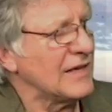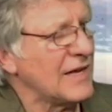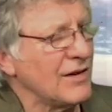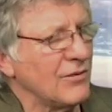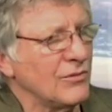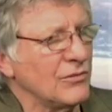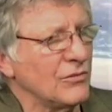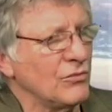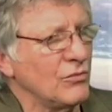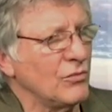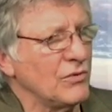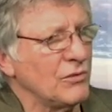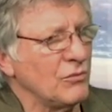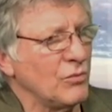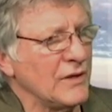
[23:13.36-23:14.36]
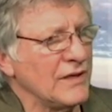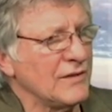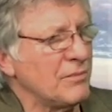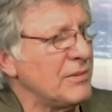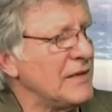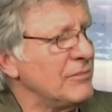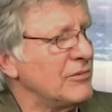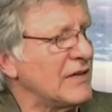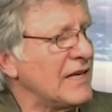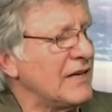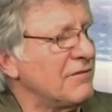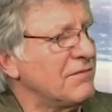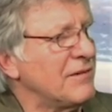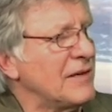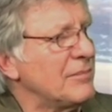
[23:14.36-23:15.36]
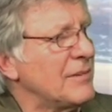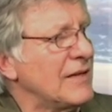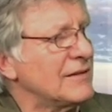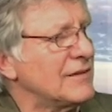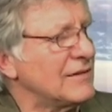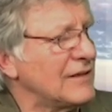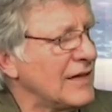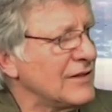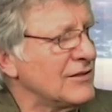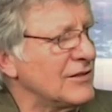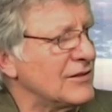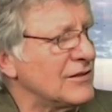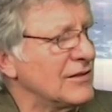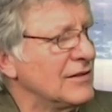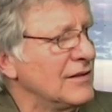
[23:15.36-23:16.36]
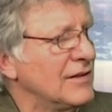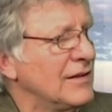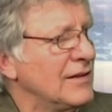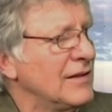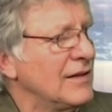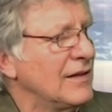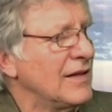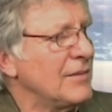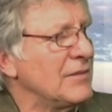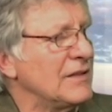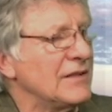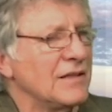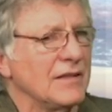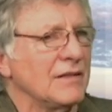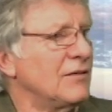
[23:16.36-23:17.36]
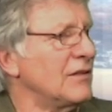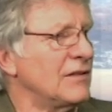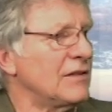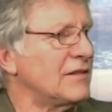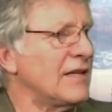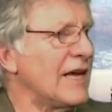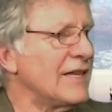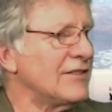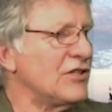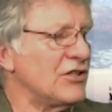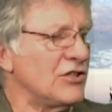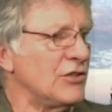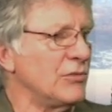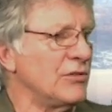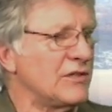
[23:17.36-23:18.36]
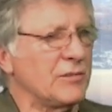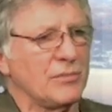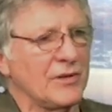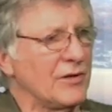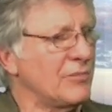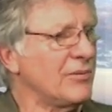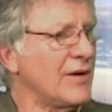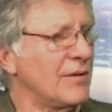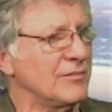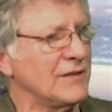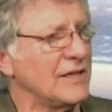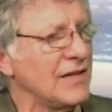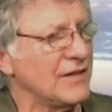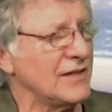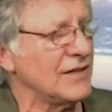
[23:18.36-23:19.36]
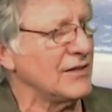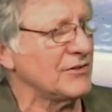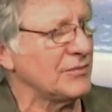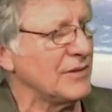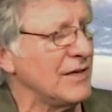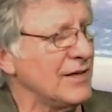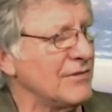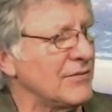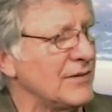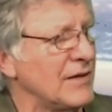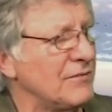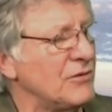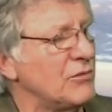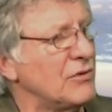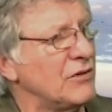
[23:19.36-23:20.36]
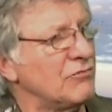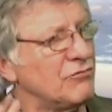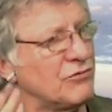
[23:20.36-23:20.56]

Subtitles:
how we, the people, can't fight back the taxes. I mean, the tax issue is a bigger problem than anything else we have. If you could